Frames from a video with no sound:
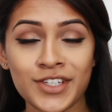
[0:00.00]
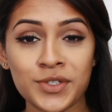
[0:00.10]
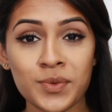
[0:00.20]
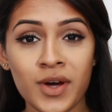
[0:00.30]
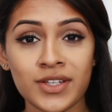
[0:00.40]

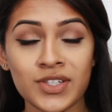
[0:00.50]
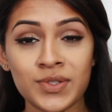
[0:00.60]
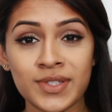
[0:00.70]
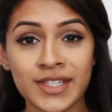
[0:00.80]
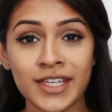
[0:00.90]
you want
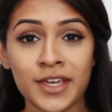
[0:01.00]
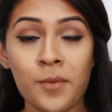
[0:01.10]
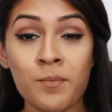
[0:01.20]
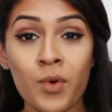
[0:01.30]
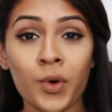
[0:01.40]
to
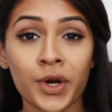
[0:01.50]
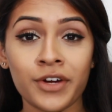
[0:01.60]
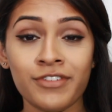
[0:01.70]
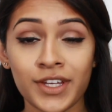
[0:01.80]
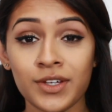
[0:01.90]
see
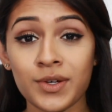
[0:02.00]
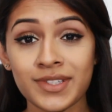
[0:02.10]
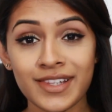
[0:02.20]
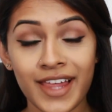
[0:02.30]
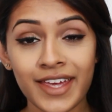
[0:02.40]
more
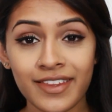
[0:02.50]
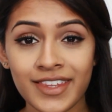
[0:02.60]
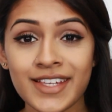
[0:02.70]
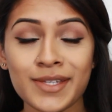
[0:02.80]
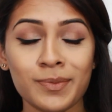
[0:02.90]
videos like
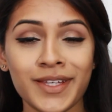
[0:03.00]
this,